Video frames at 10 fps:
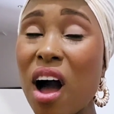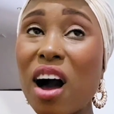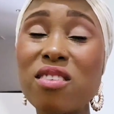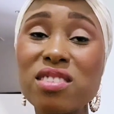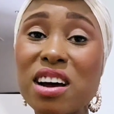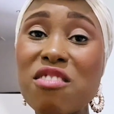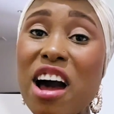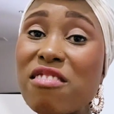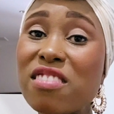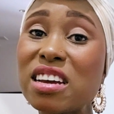after
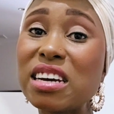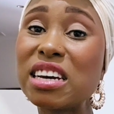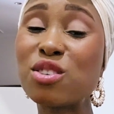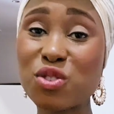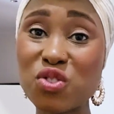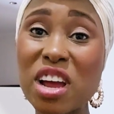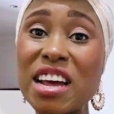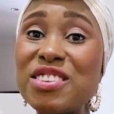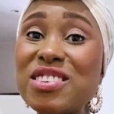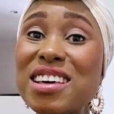arriving in
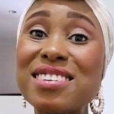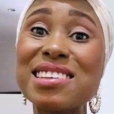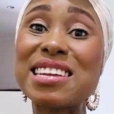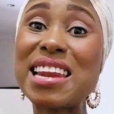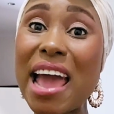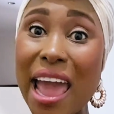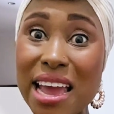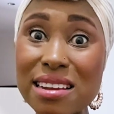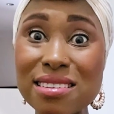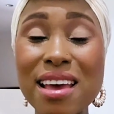Australia in
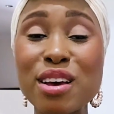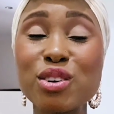2008.